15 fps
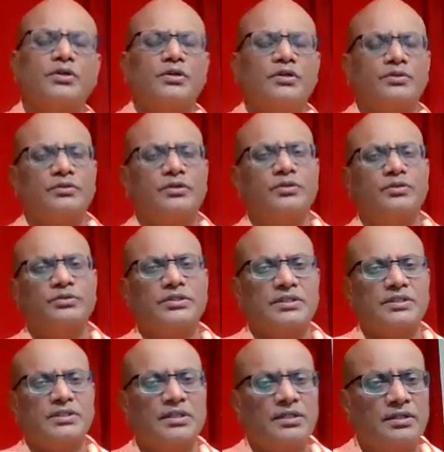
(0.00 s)
to the
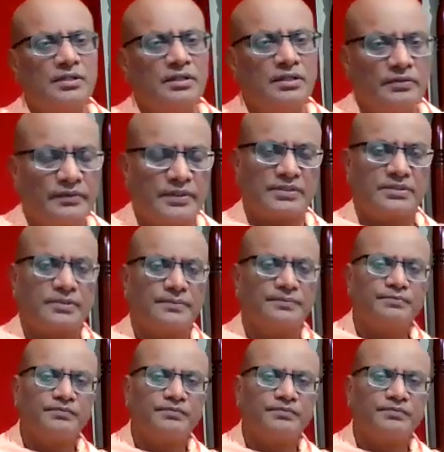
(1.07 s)
263rd verse.